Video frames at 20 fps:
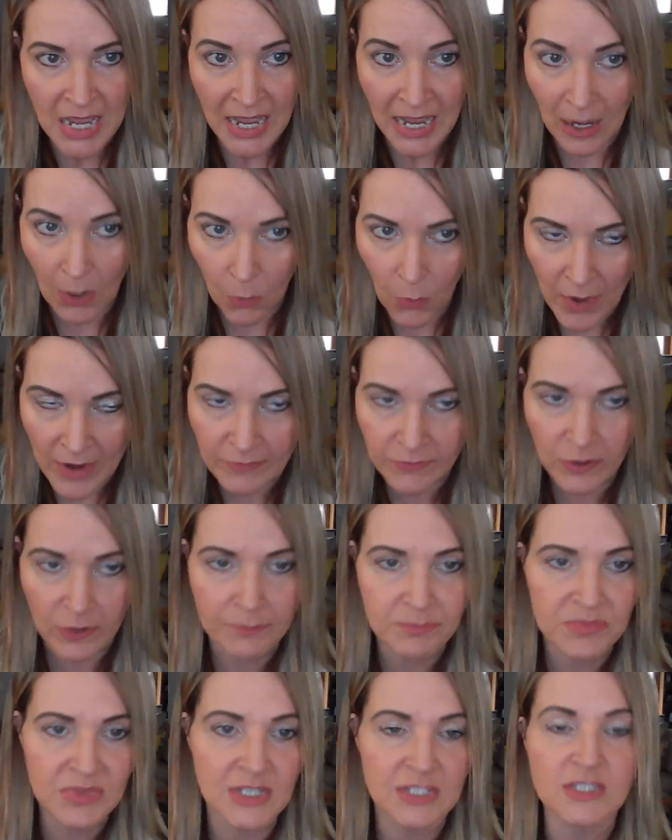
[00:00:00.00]

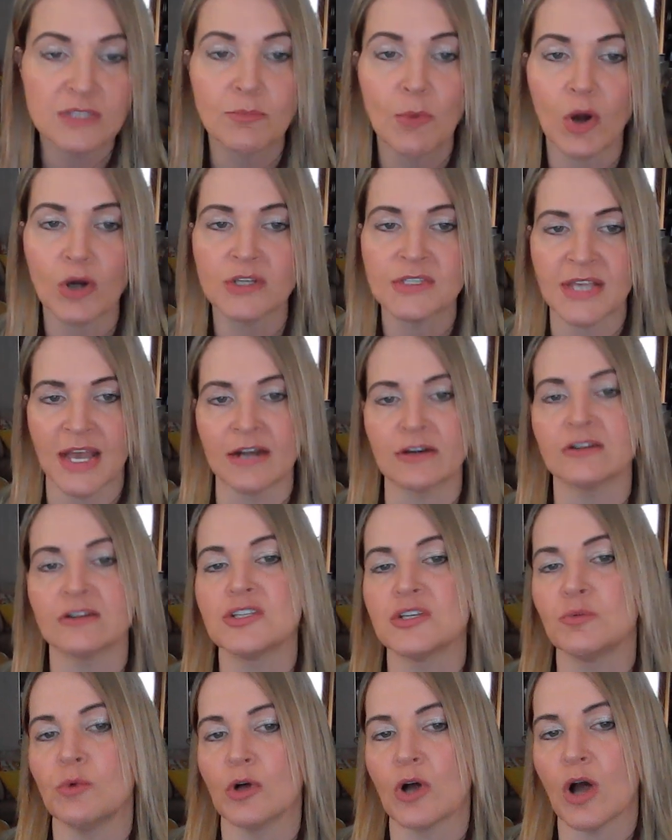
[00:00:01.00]
However, this Mars
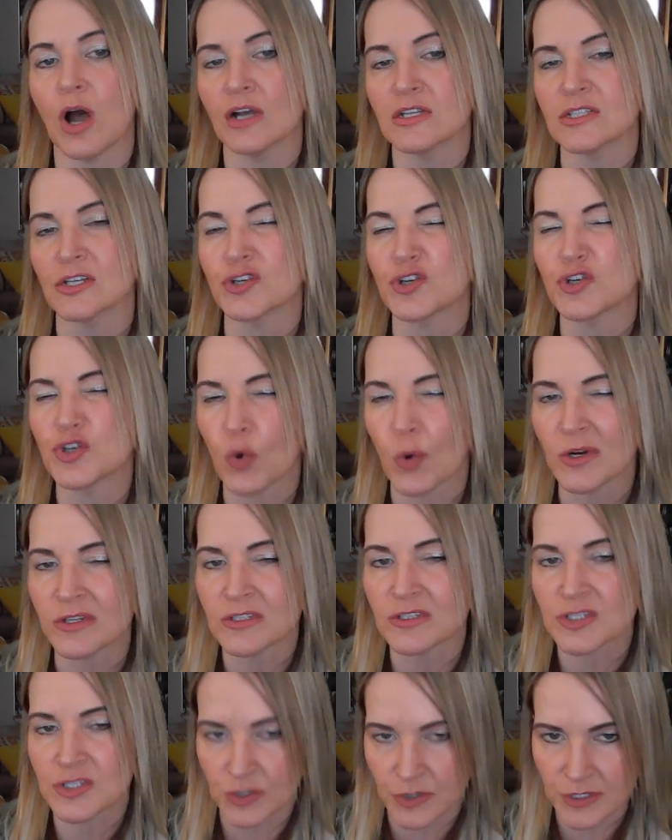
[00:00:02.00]
energy will cause a
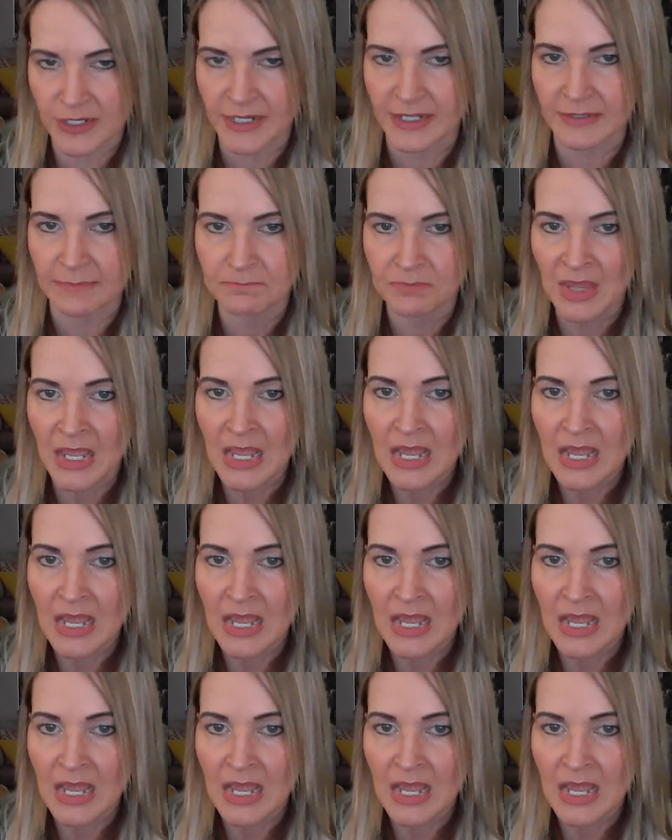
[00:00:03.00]
short circuit.